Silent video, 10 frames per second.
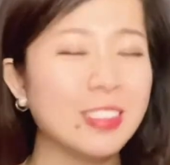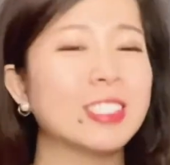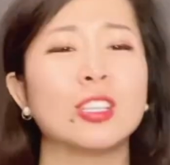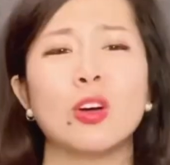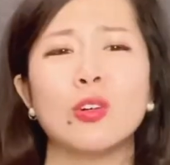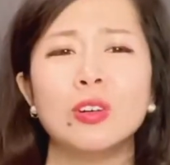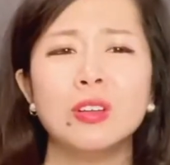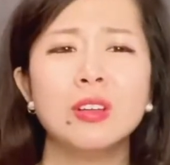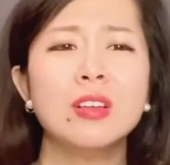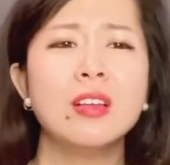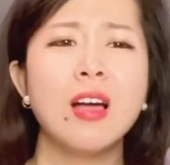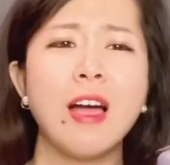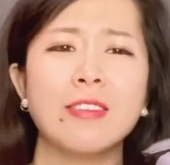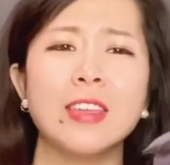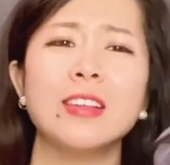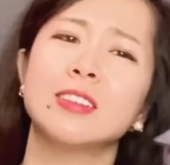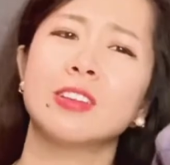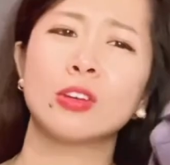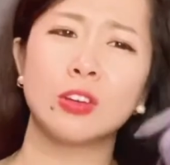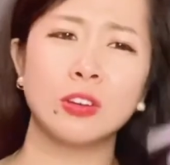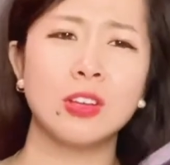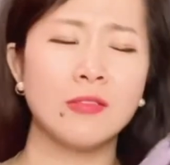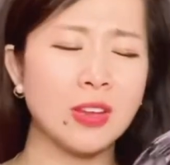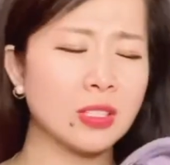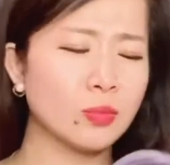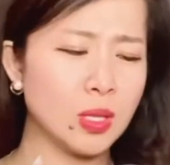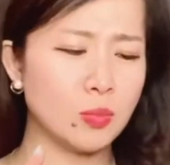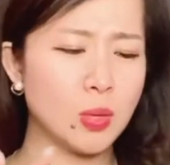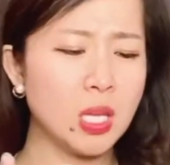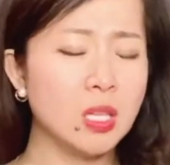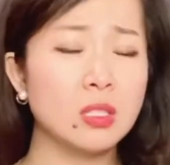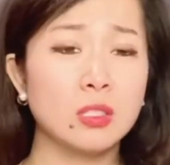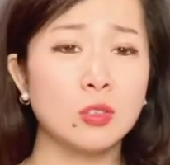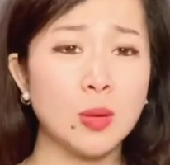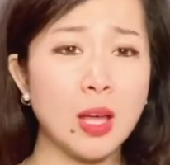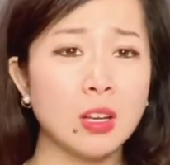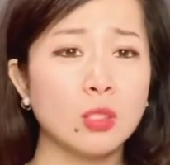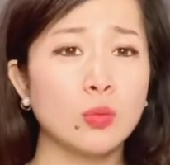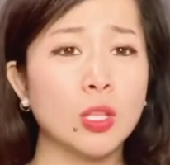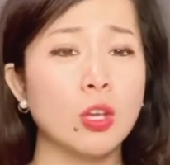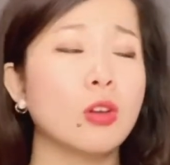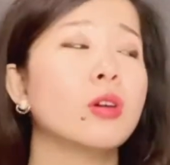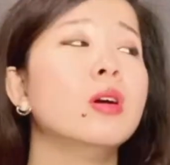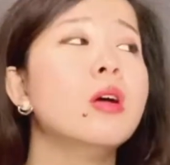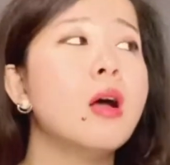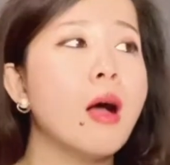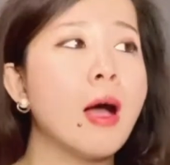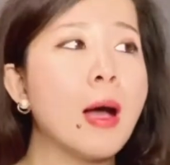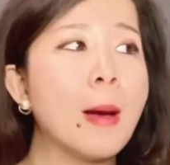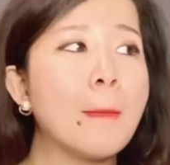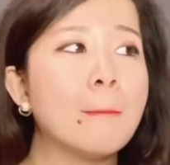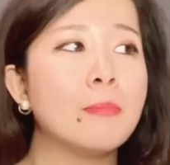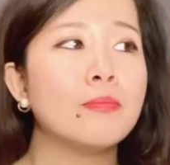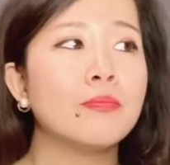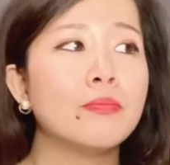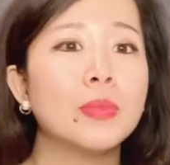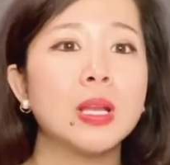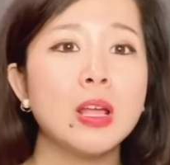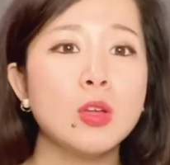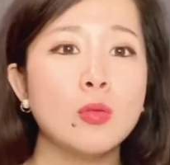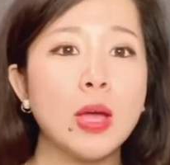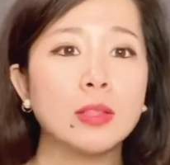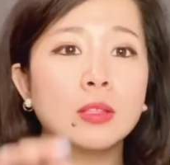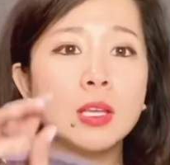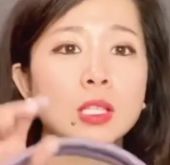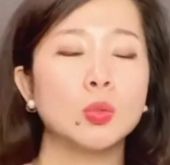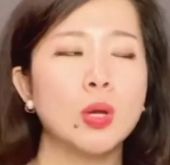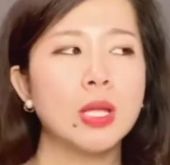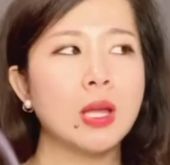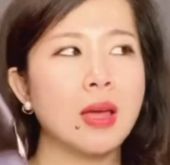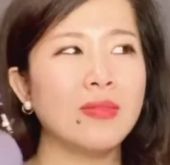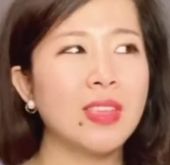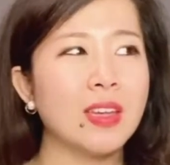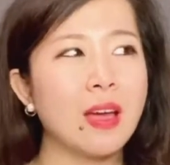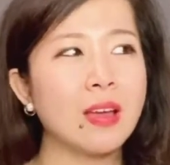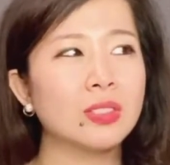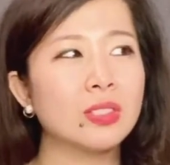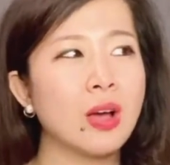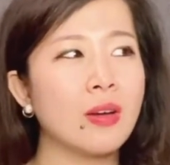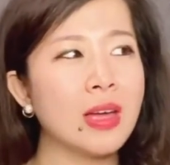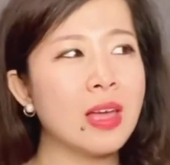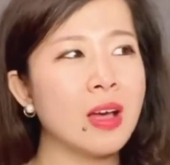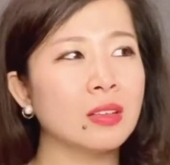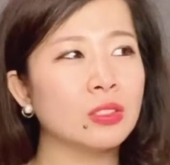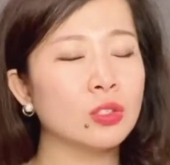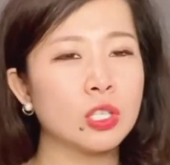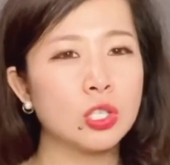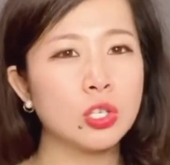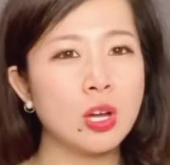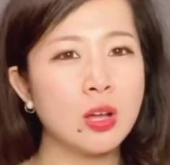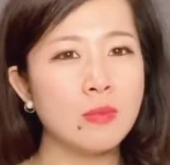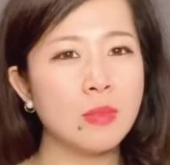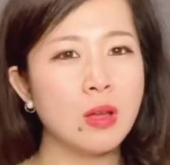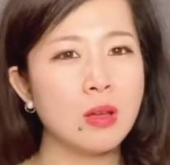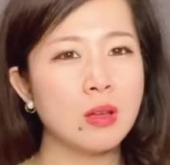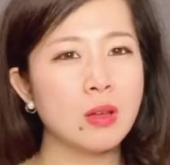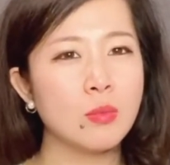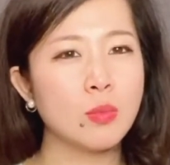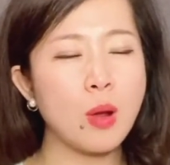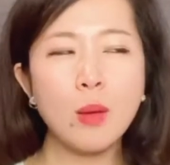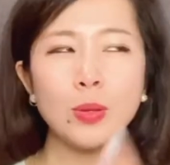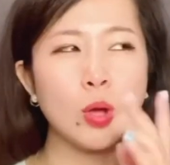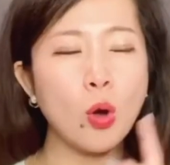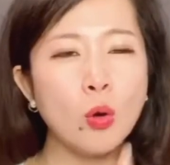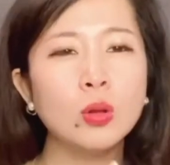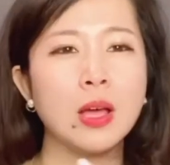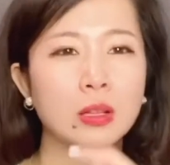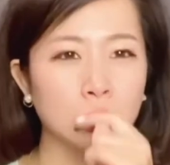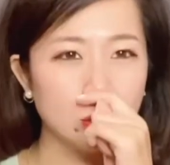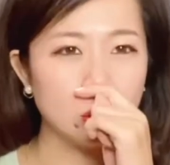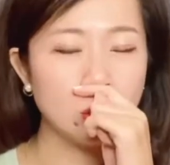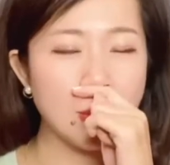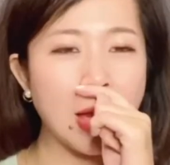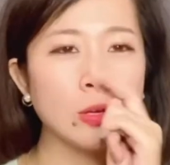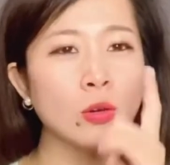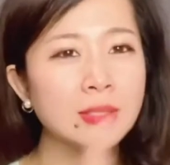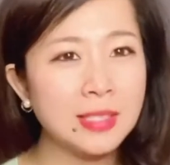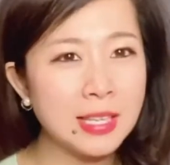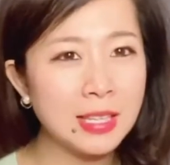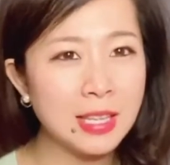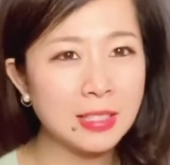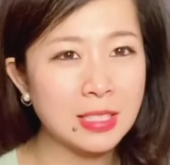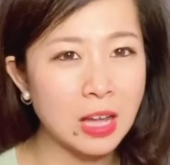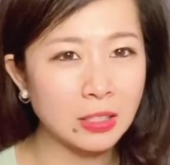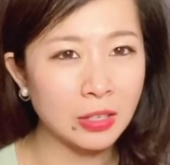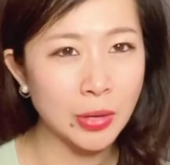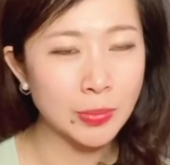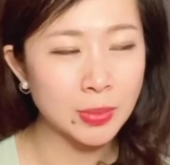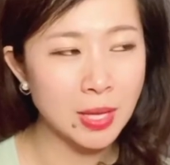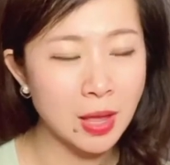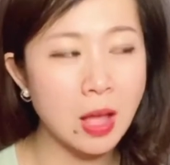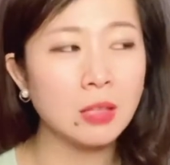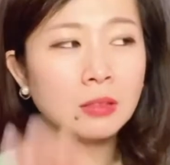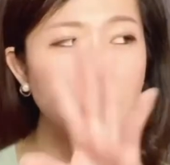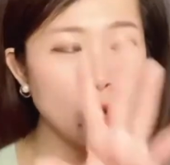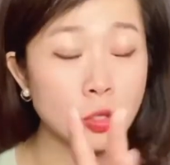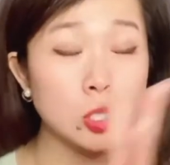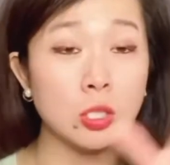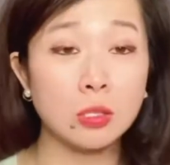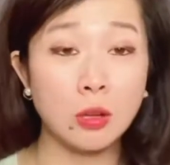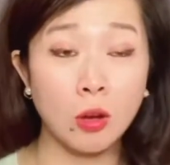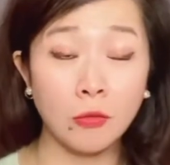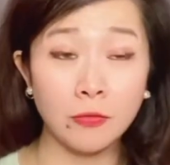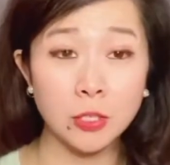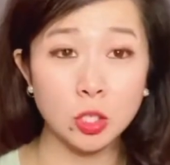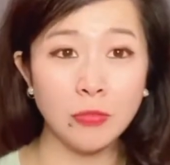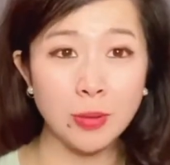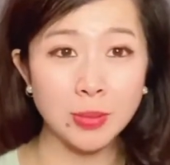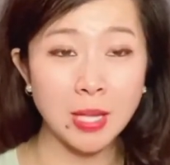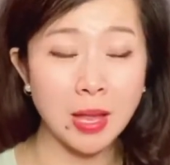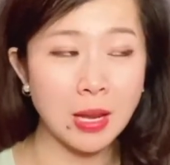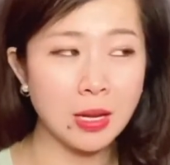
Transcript: so I think it's a good investment piece, to be honest with you. Um, but anyway, this one, I think I saw it on Nordstrom, probably only on Nordstrom. I don't see this on their website, on Coach's official website